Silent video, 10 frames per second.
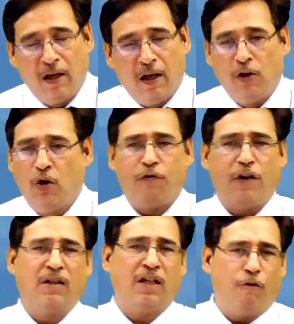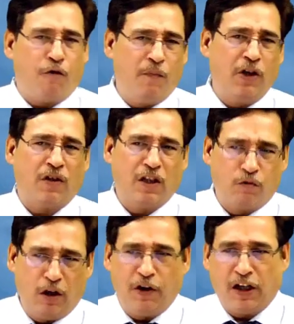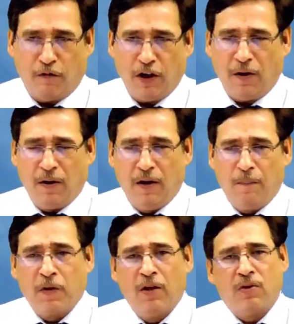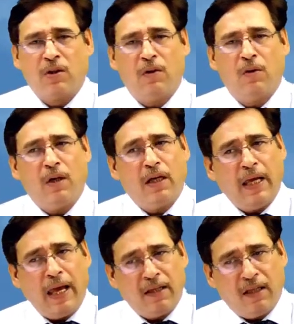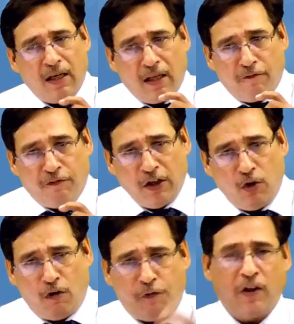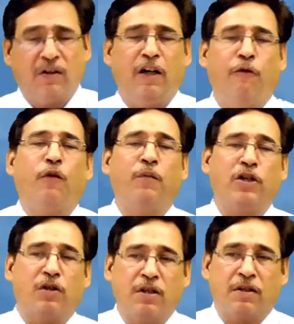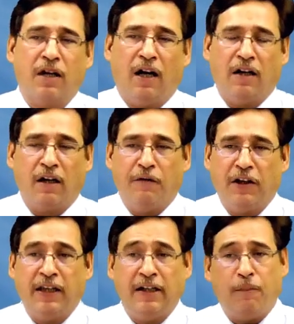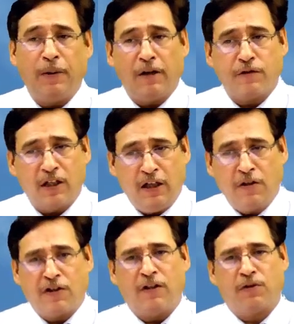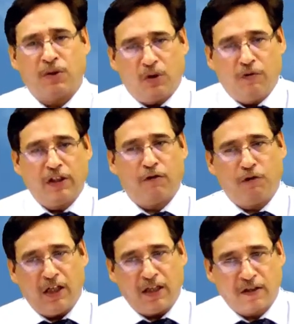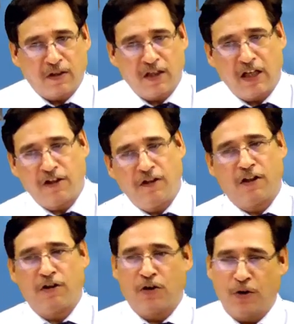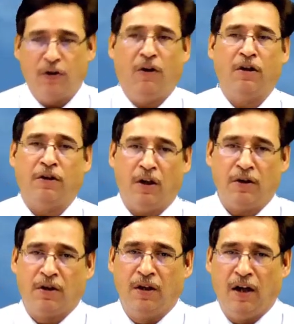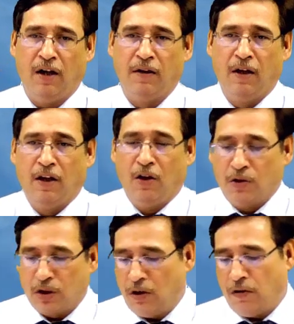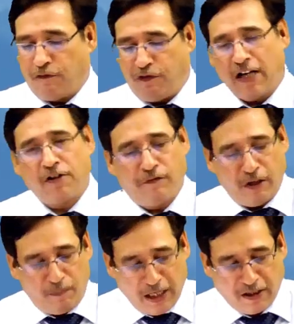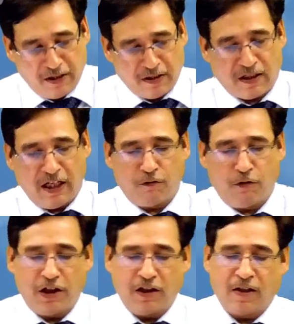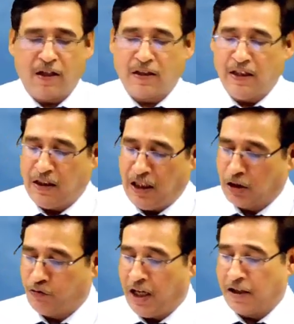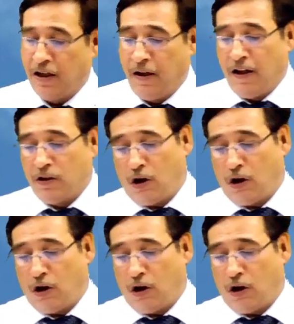No further informations will be given. So, when no further informations are given, then it becomes easier to know whether we are exercising the control or not. So, fact of the matter is that we were discussing these facts, the